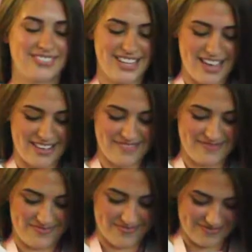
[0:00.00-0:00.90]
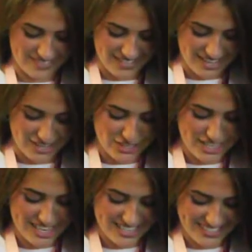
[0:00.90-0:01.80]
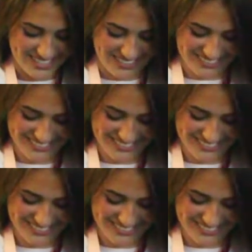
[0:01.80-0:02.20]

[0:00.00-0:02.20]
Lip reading: yeah, here she is.